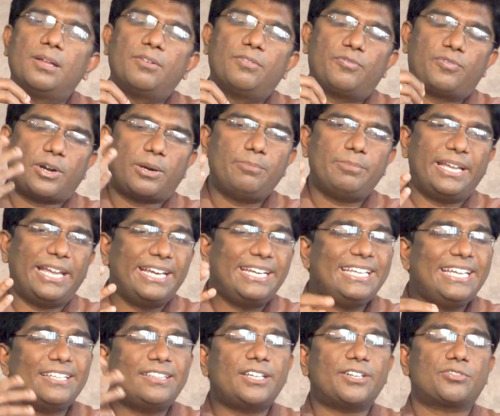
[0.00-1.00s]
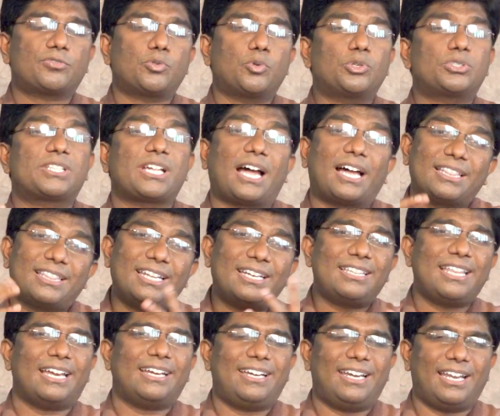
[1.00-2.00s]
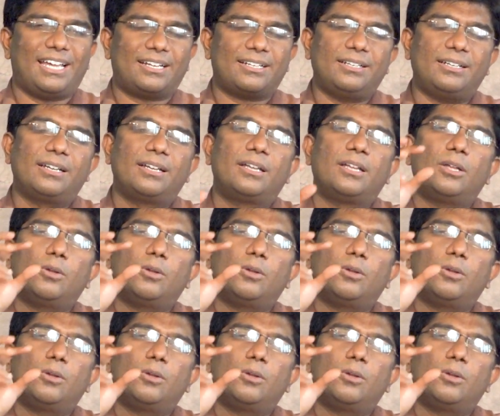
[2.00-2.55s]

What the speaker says: from any other source other than lung,